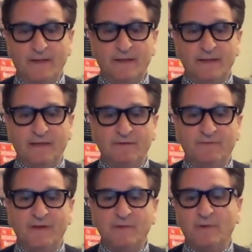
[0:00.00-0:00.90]
And
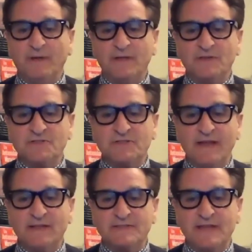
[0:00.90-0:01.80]
if anybody
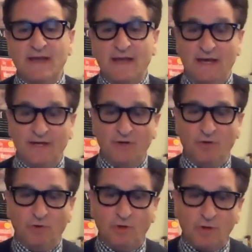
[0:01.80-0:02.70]
understands that, I
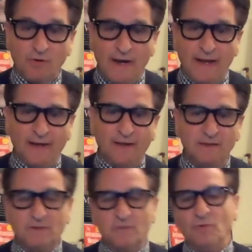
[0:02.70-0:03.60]
know Craig,
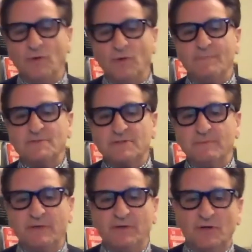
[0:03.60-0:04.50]
who happens to
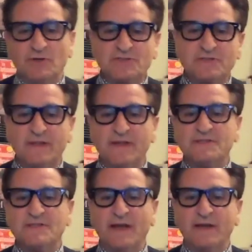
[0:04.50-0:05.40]
be a nurse that
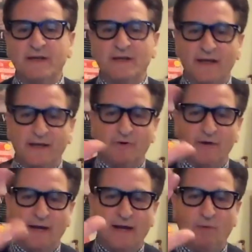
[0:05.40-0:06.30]
is on here. Hi,
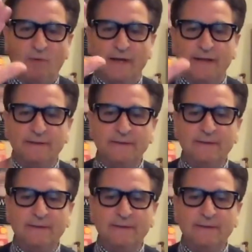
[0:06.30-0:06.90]
Craig, how are you?